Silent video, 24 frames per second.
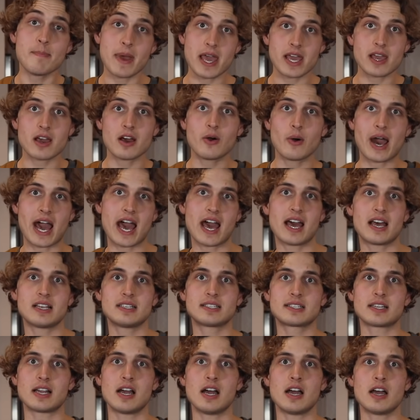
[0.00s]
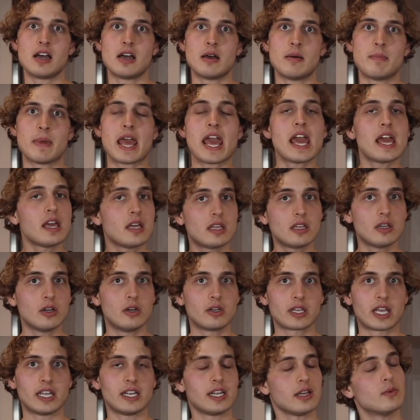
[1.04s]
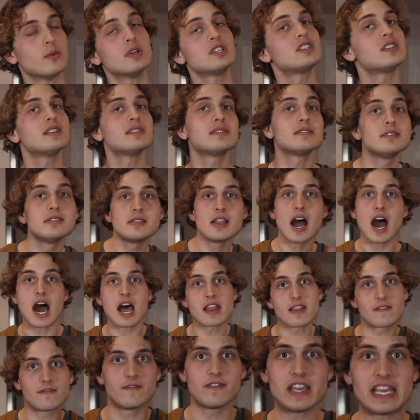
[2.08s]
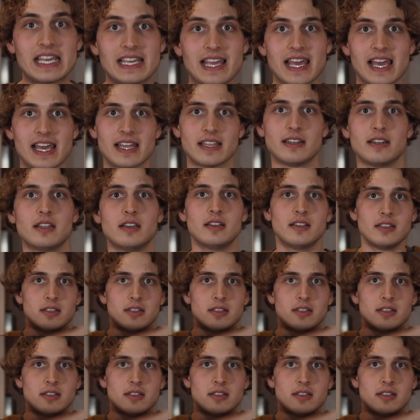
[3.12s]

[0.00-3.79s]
mayo has egg yolk in it, which is not vegan.